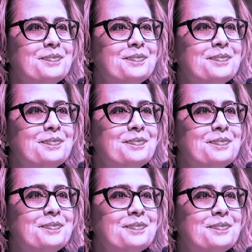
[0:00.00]

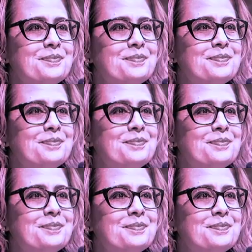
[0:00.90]

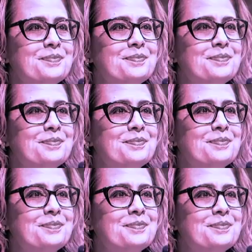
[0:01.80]

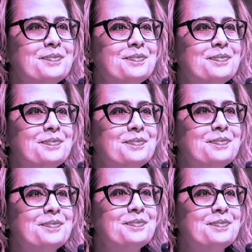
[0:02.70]

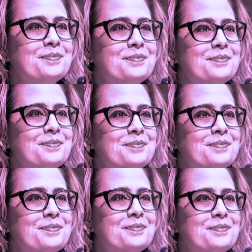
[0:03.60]

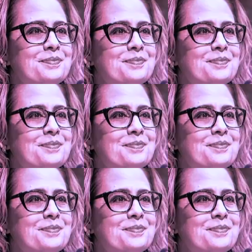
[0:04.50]
The person shown says nothing.